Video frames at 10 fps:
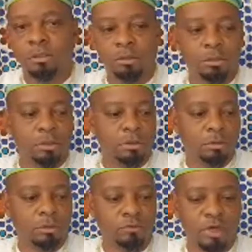
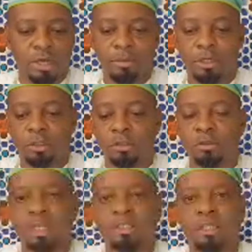You've got a minute to do
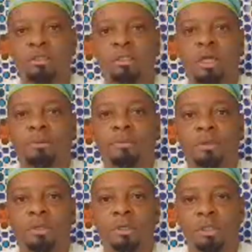that. Take your time,
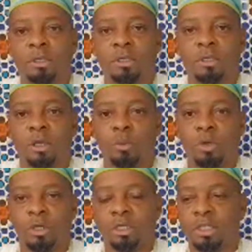and we're
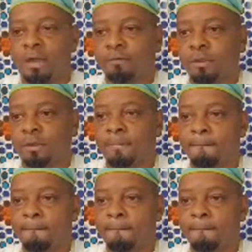going to dive in.